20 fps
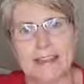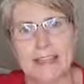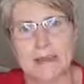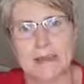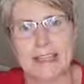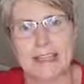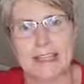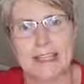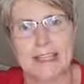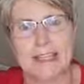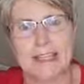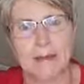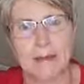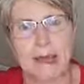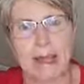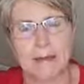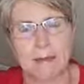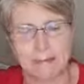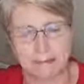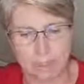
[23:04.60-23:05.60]
them into you as
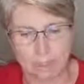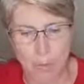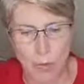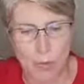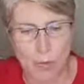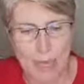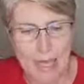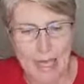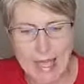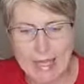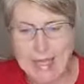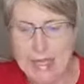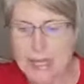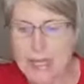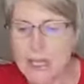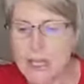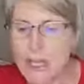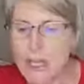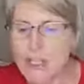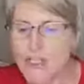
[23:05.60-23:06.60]
well, okay?
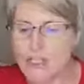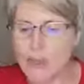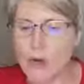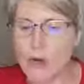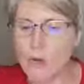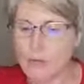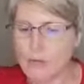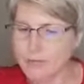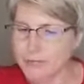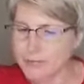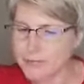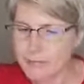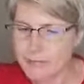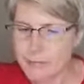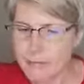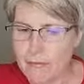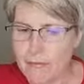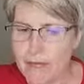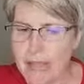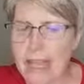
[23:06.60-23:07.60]
So
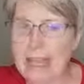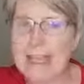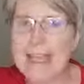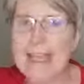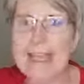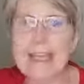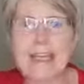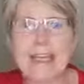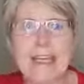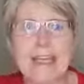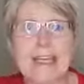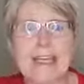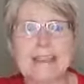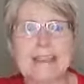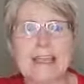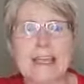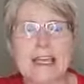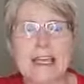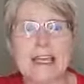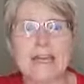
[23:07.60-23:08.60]
again,
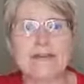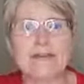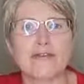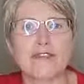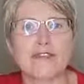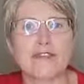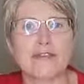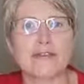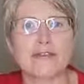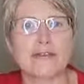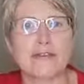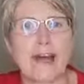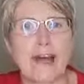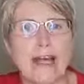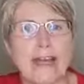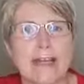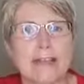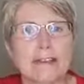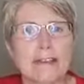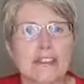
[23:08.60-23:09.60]
is if you
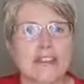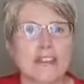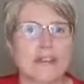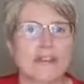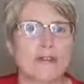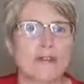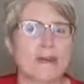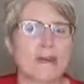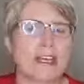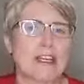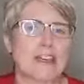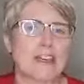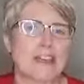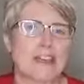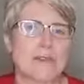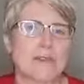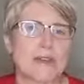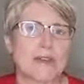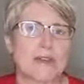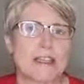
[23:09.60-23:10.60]
find that you are making your
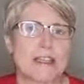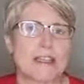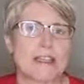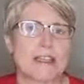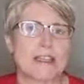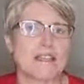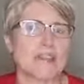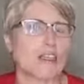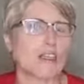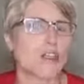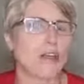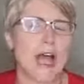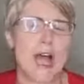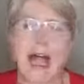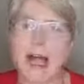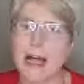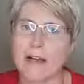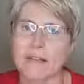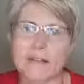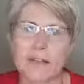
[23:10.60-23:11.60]
smoothies is
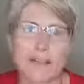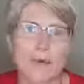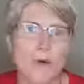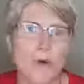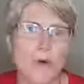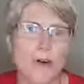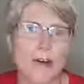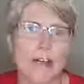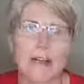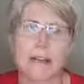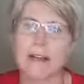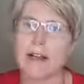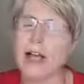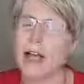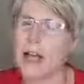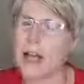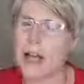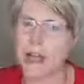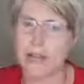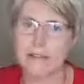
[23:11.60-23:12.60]
half in the morning,
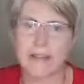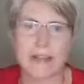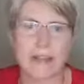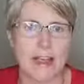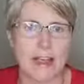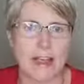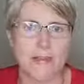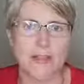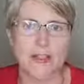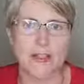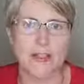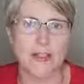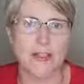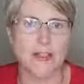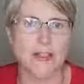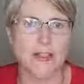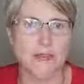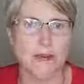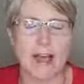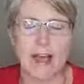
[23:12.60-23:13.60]
half in the afternoon
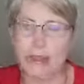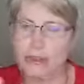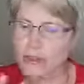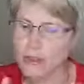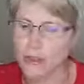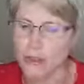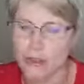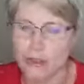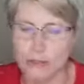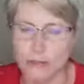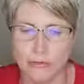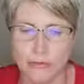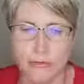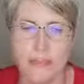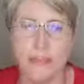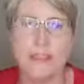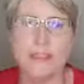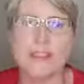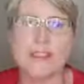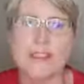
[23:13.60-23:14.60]
as well. The
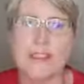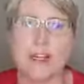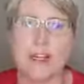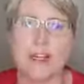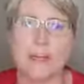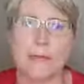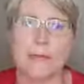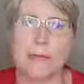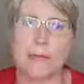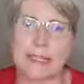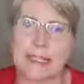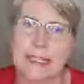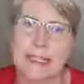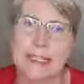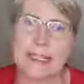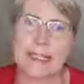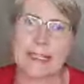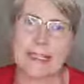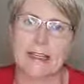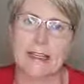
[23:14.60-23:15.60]
rules are
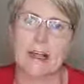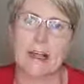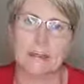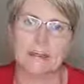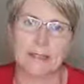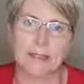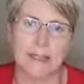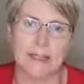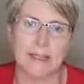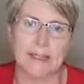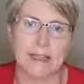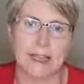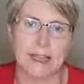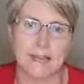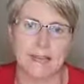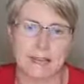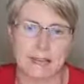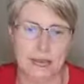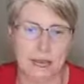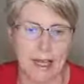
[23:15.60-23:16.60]
completely up to yourself
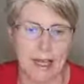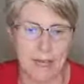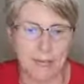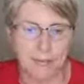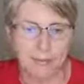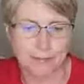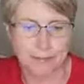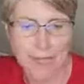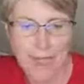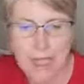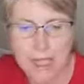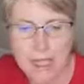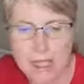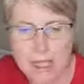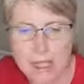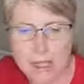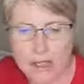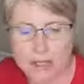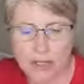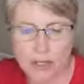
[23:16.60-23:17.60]
as well.
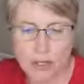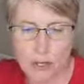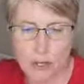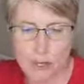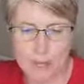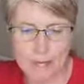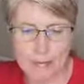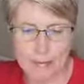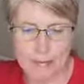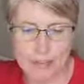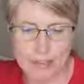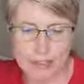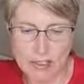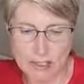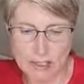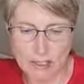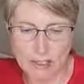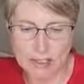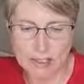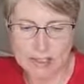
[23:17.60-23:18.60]
So let me just
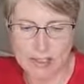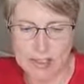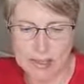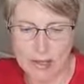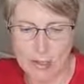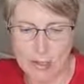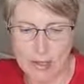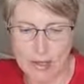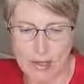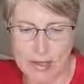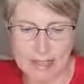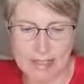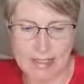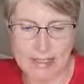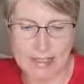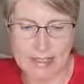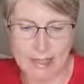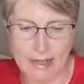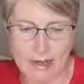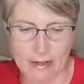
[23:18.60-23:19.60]
look and see what
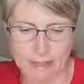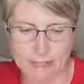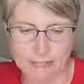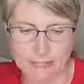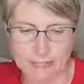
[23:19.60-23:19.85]
else here